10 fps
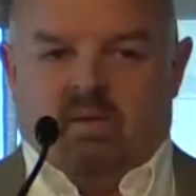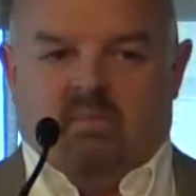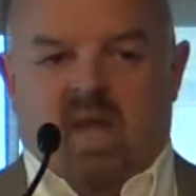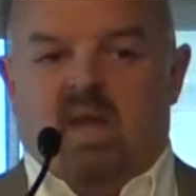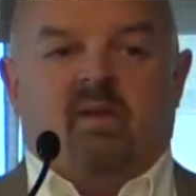
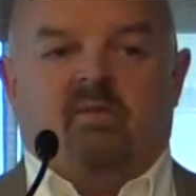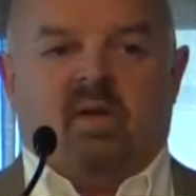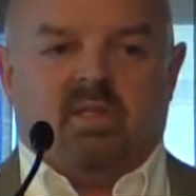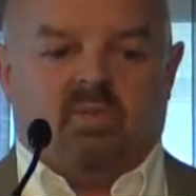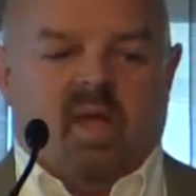many of
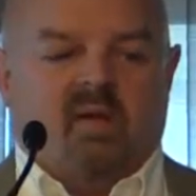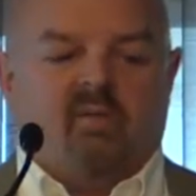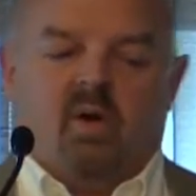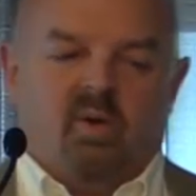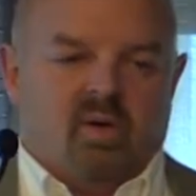us, we have
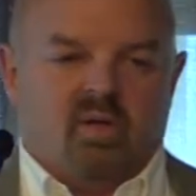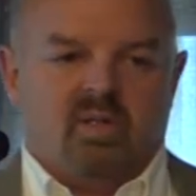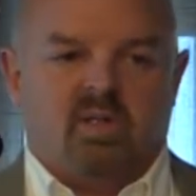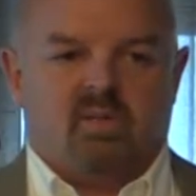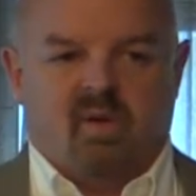owners,